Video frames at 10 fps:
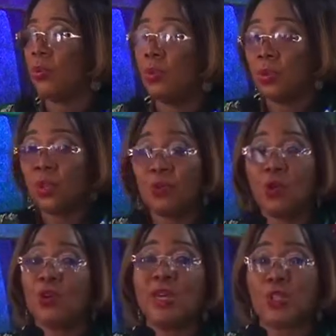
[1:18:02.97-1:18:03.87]
If you
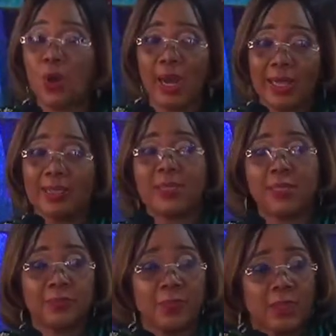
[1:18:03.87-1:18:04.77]
don't raise your hand,
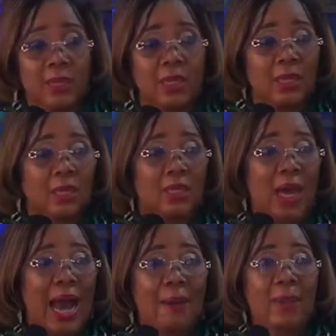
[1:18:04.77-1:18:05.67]

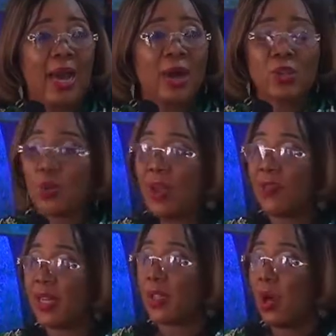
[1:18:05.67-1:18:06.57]
I'm a housewife.
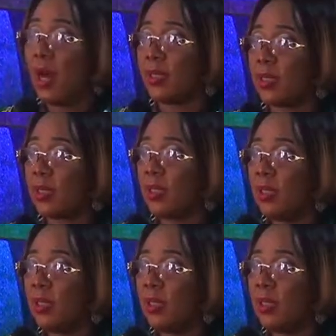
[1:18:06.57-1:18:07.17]
Raise your hand.